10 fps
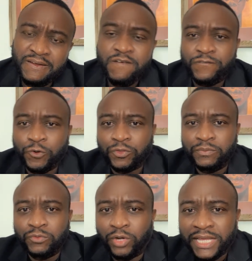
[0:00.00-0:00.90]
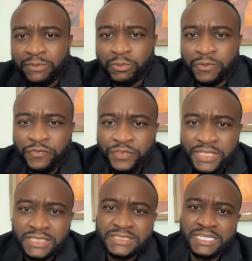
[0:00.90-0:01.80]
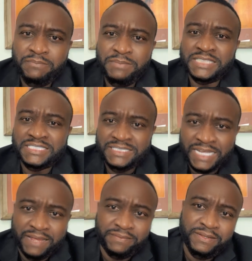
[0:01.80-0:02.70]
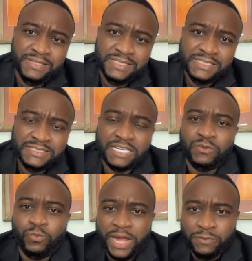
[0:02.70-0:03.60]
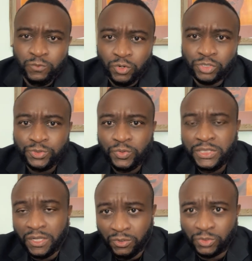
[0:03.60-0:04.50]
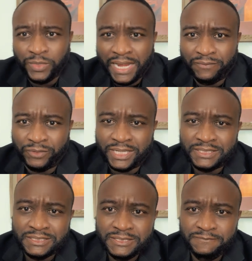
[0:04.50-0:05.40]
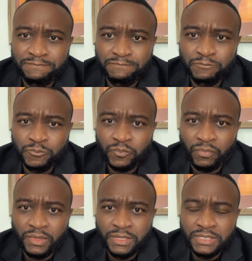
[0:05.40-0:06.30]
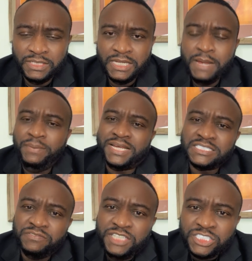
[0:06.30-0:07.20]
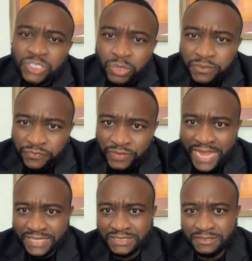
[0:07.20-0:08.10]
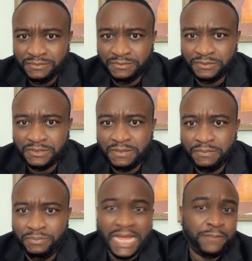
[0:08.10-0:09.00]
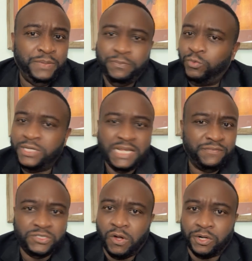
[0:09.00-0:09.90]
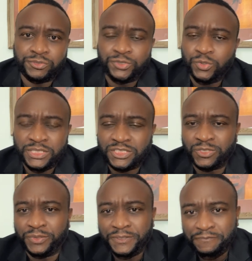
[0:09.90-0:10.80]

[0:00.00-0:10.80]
Furthermore, it revealed the immense debt that the white world truly owes we Africans. Because of these noted facts, Black people were never taught true history.